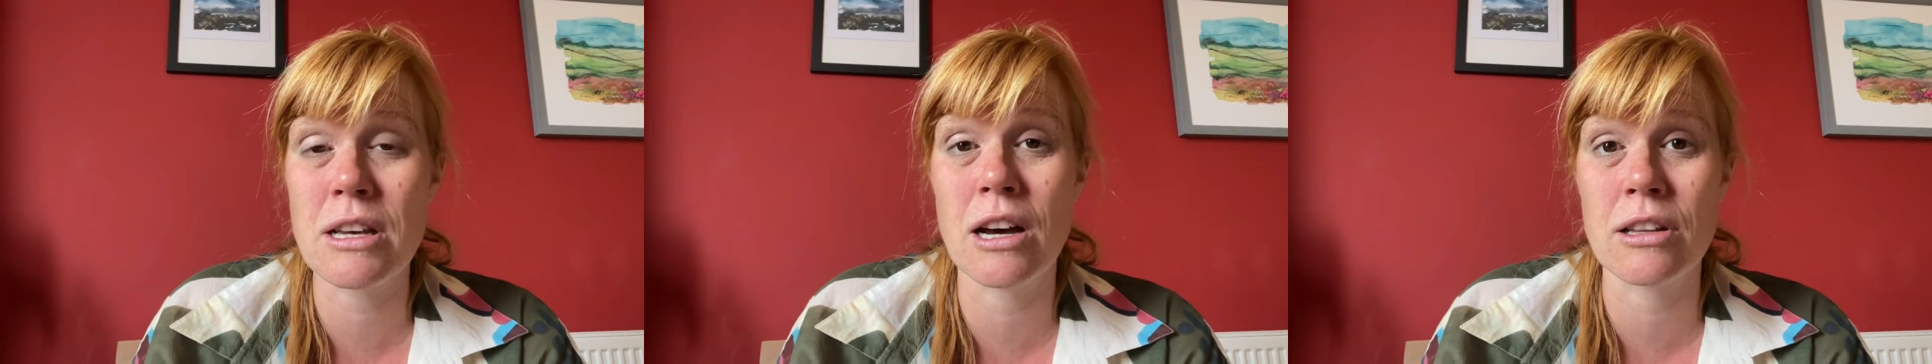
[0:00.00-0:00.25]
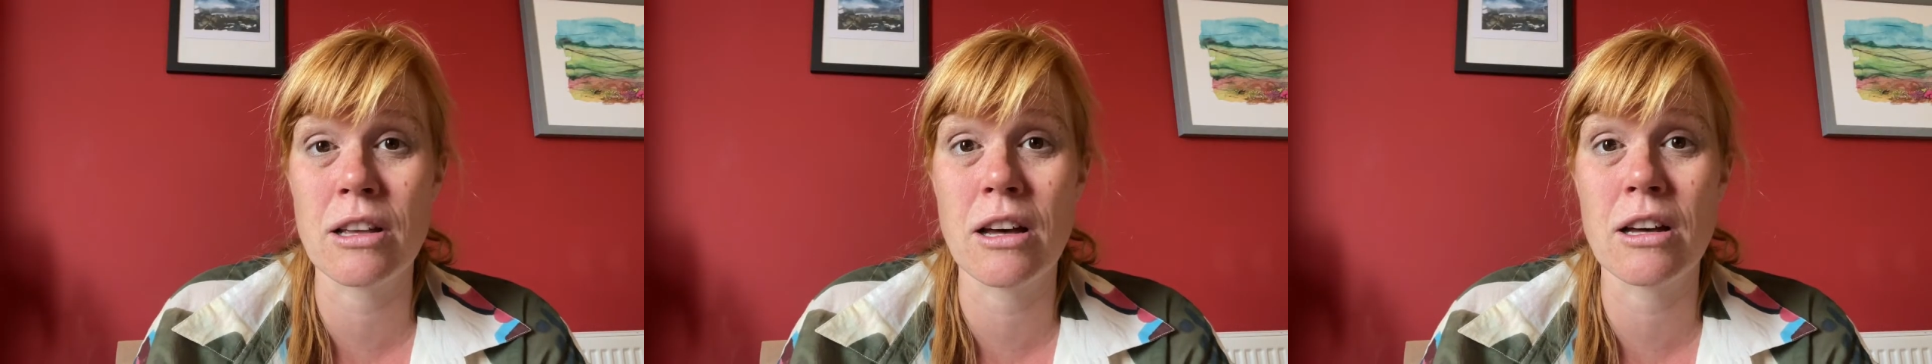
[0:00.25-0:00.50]

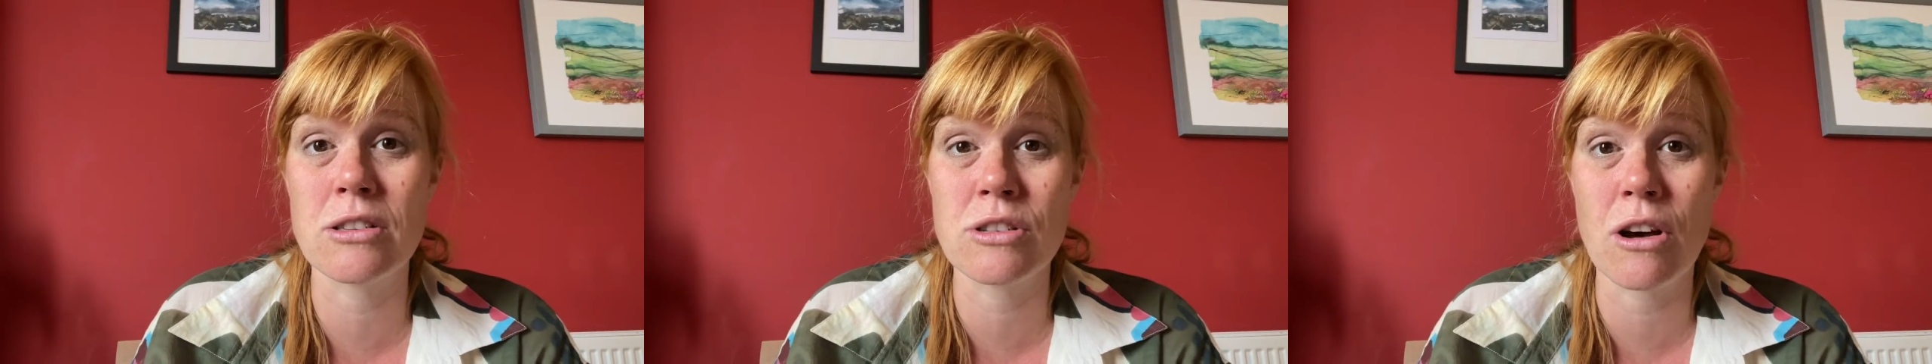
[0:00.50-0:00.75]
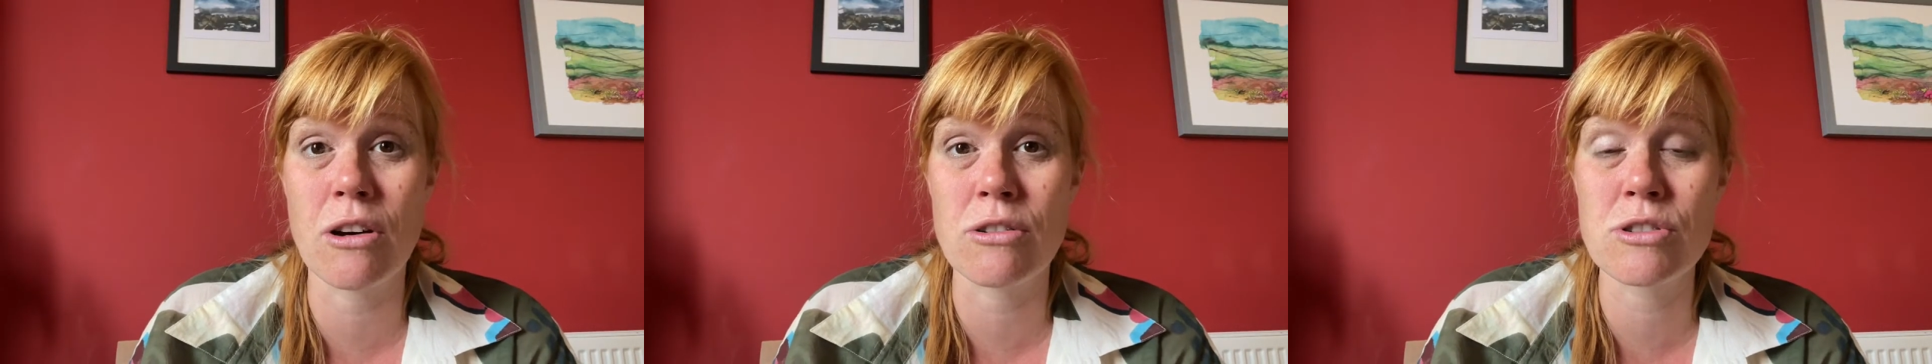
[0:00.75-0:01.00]
other
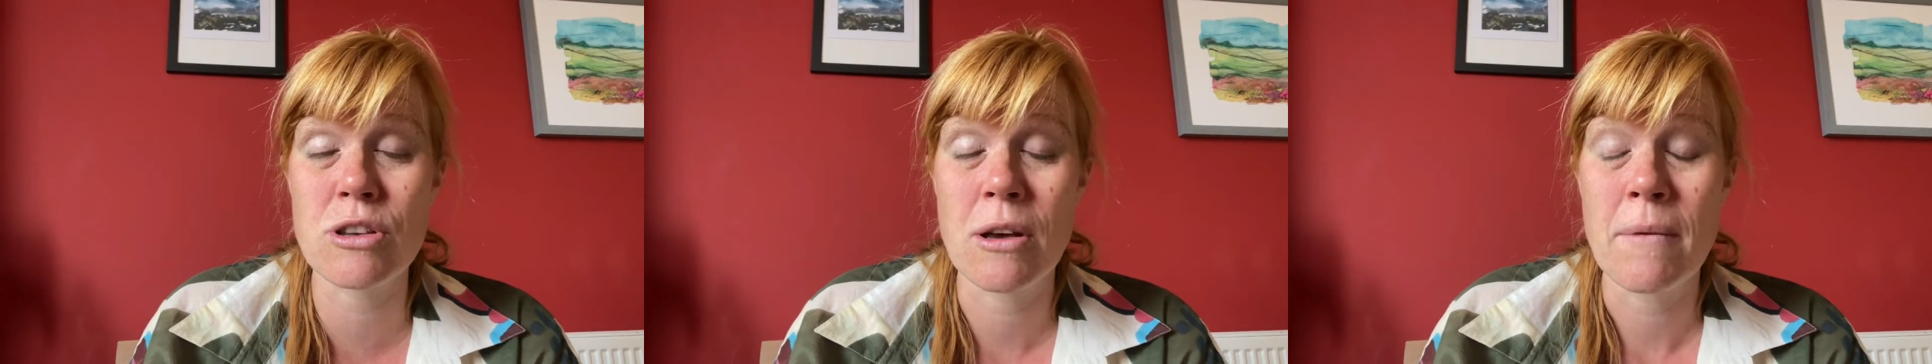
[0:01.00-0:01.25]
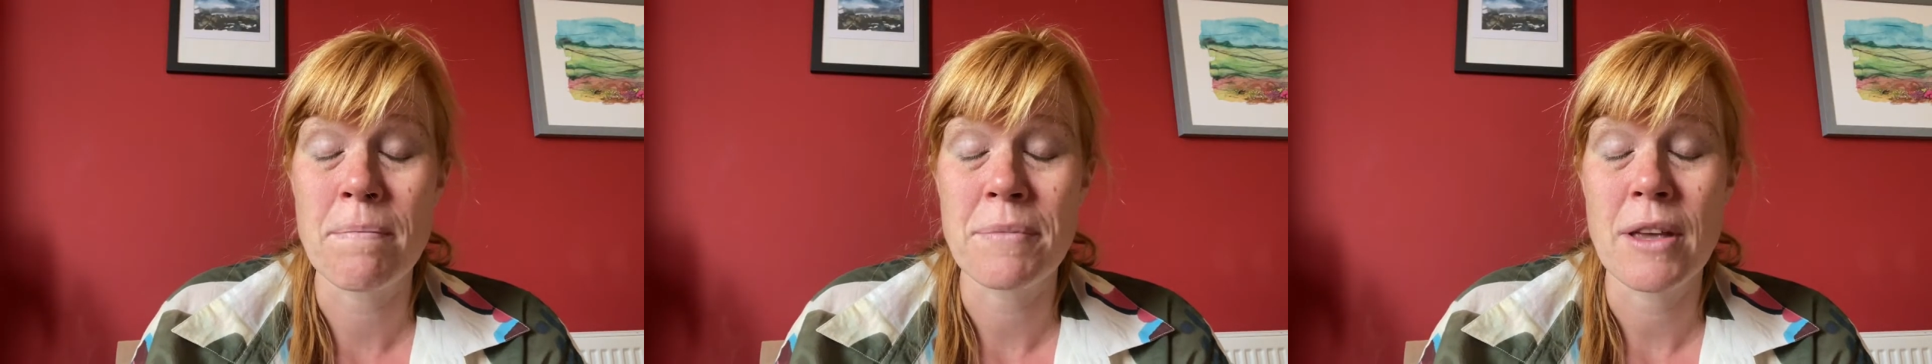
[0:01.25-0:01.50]
dogs
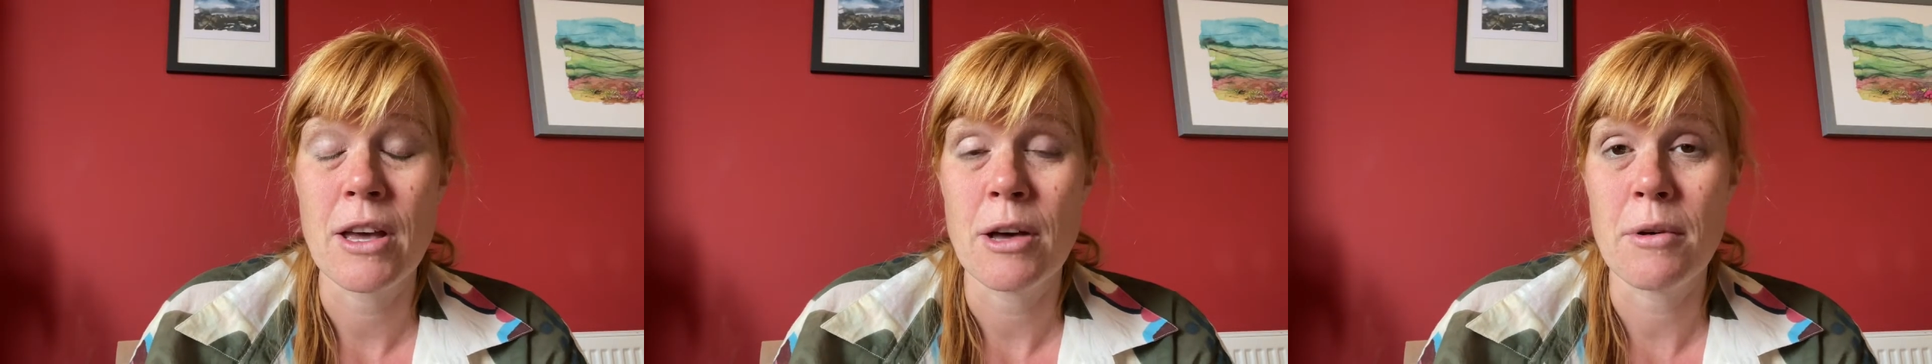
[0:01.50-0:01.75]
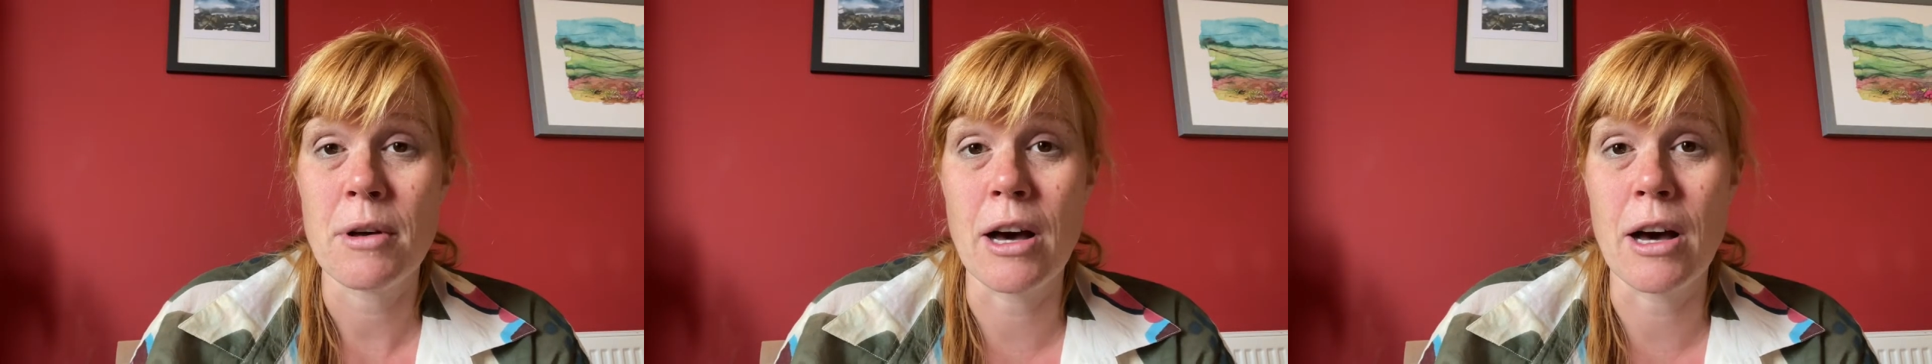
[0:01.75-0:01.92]
who